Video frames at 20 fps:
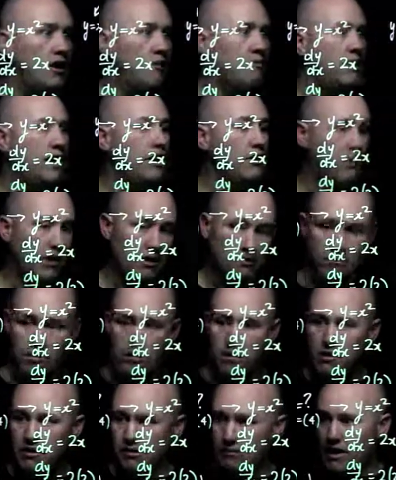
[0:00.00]
Anyway,
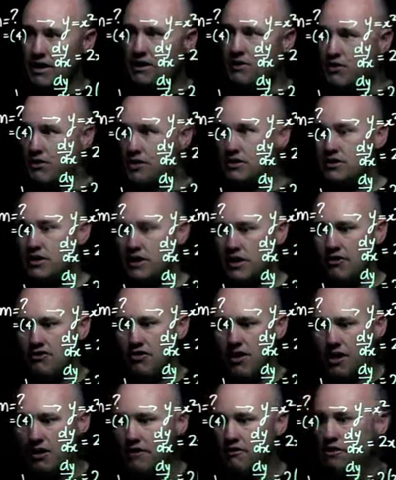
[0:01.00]
the main things here
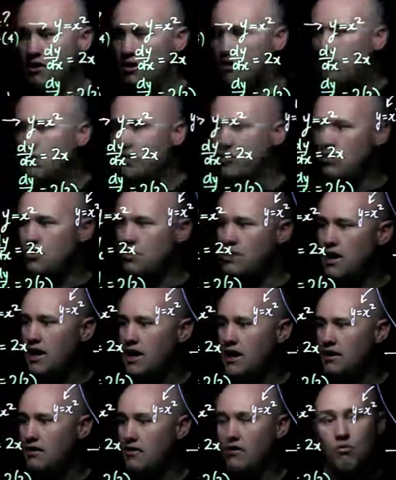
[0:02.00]
are that you
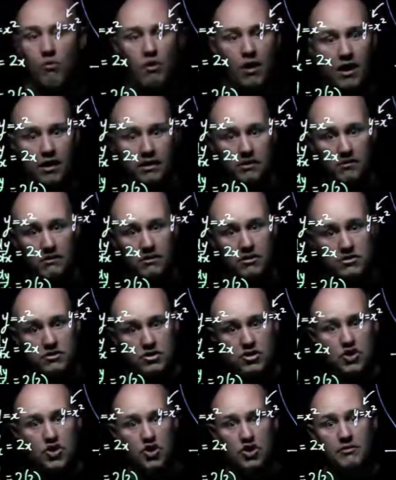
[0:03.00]
can, 1,
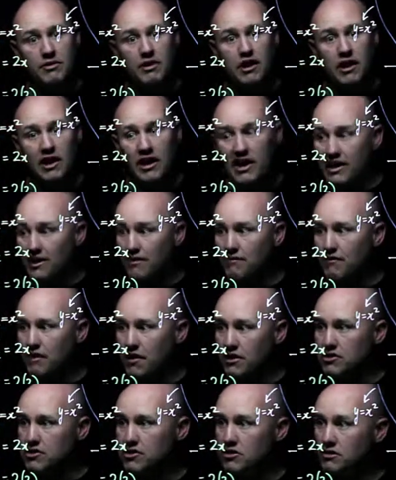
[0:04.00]
determine a linear
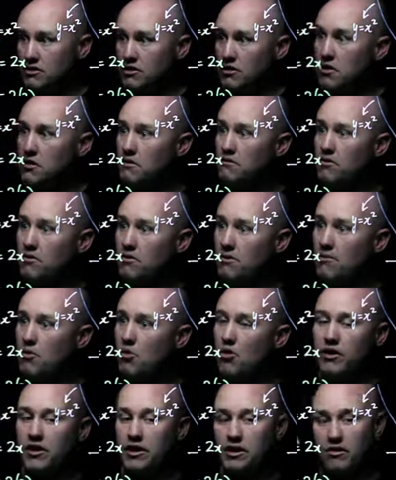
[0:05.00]
function from a
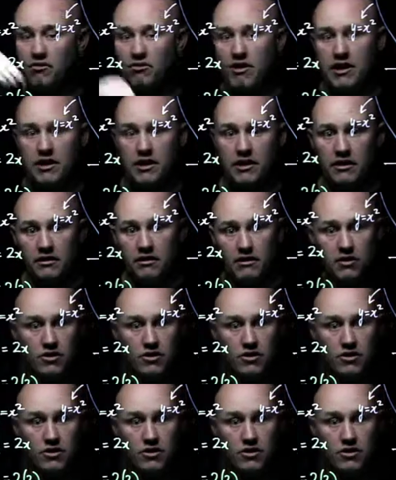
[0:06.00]
point and a gradient.